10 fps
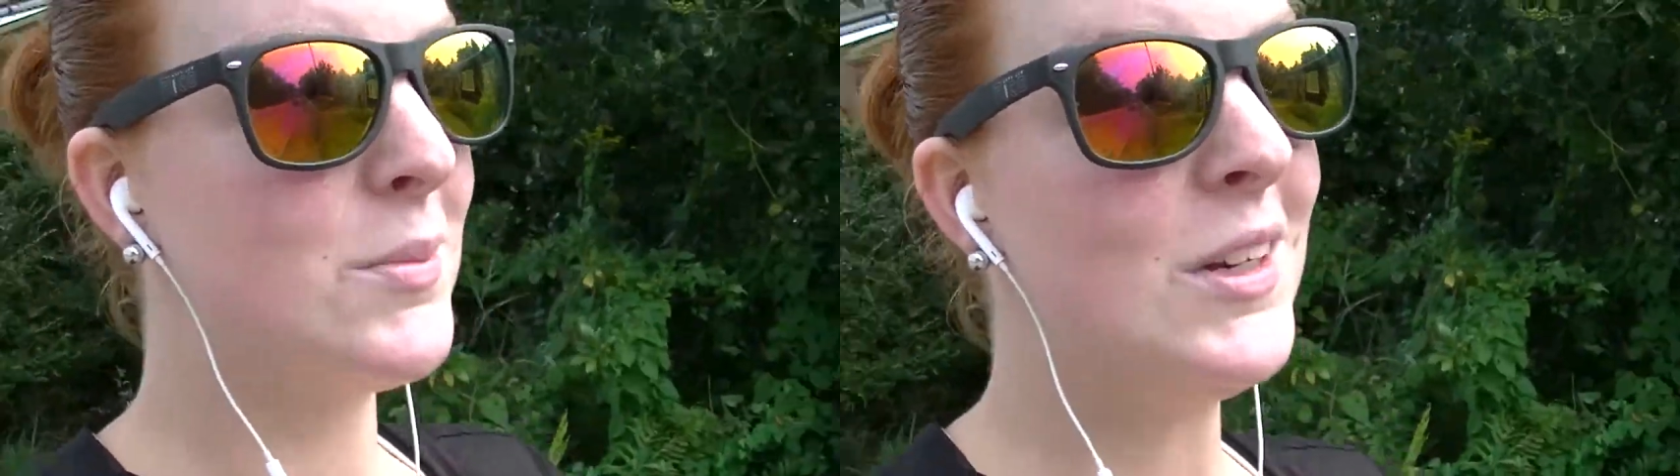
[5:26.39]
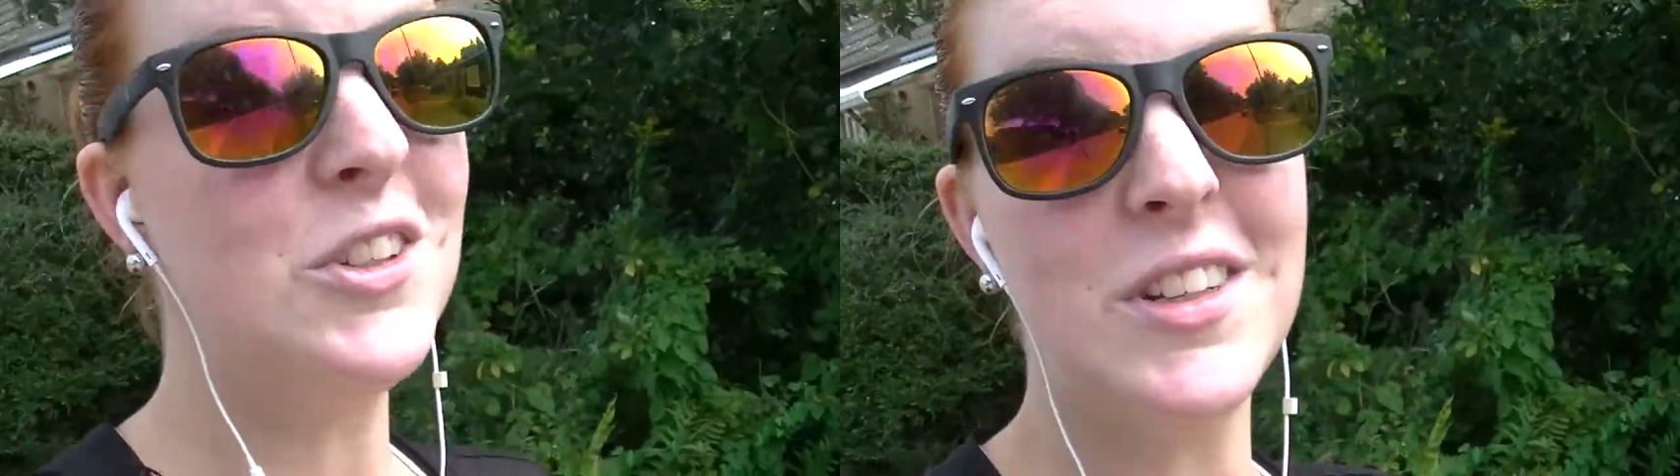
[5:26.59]
to
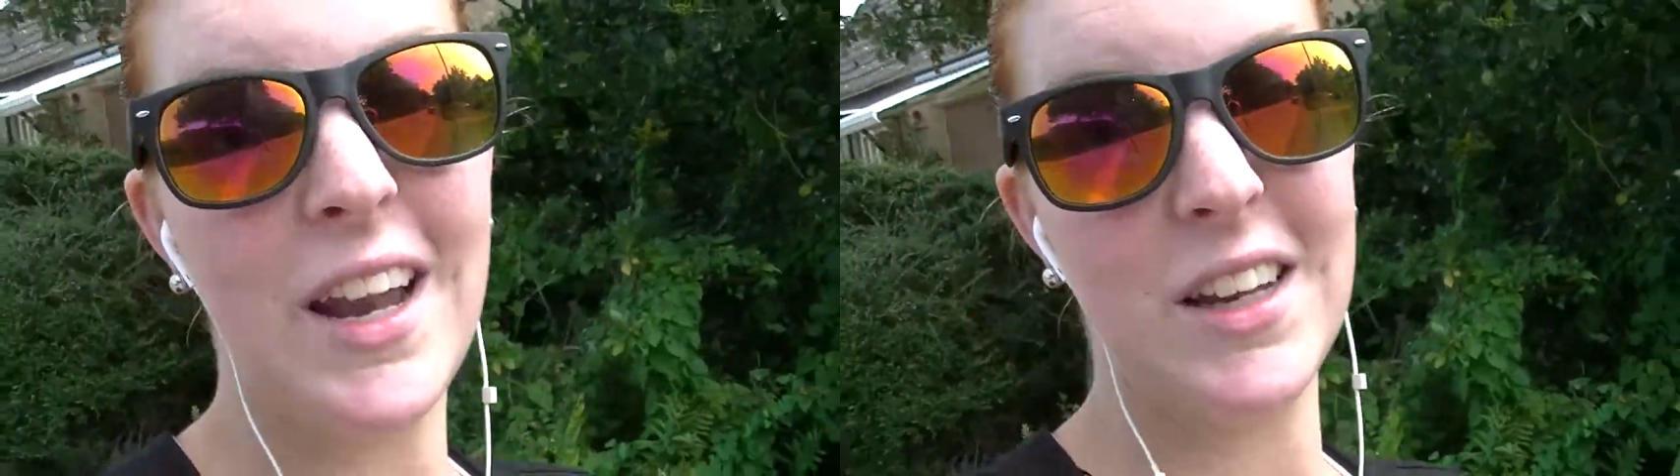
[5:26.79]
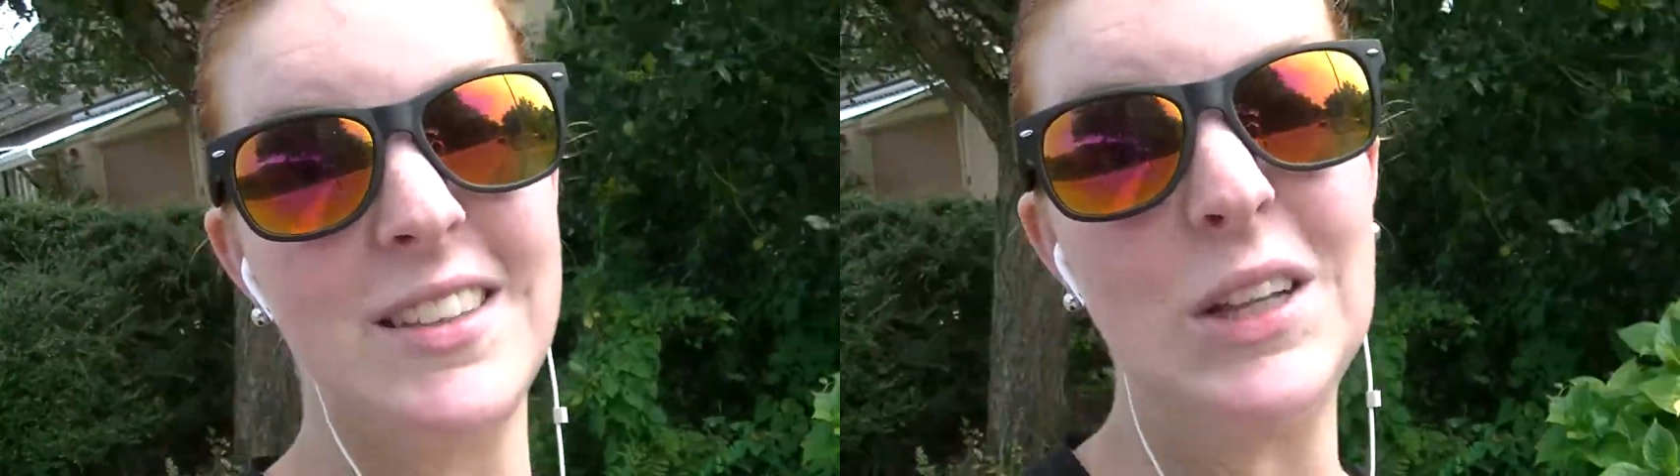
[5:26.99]
mention that
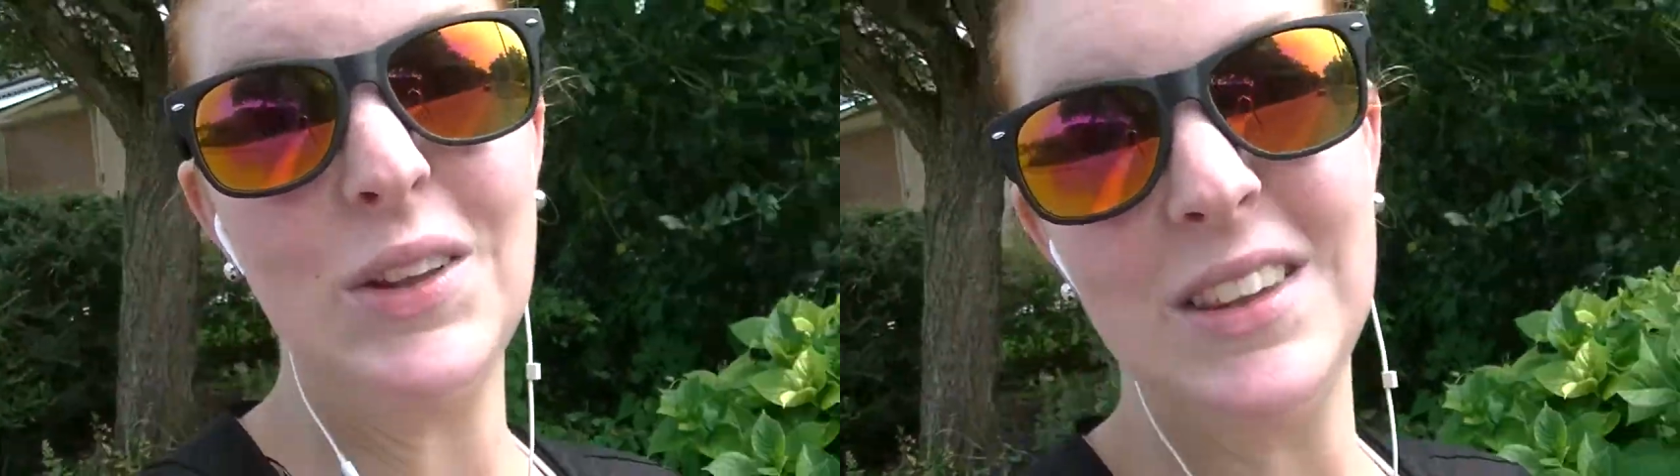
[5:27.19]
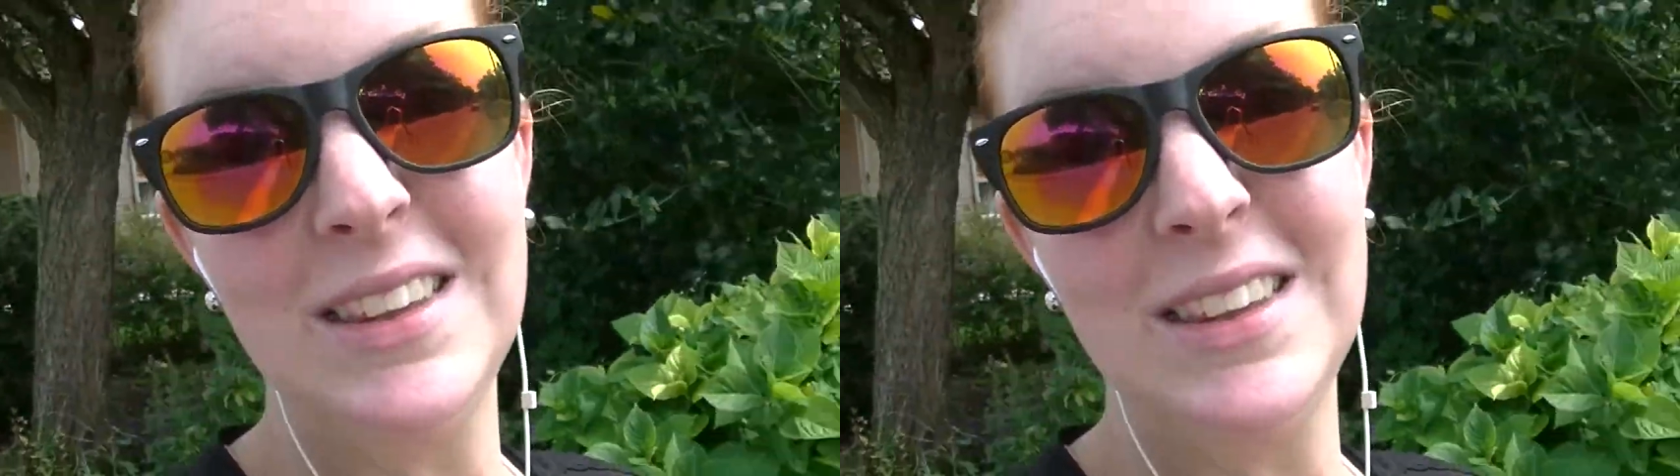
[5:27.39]
I still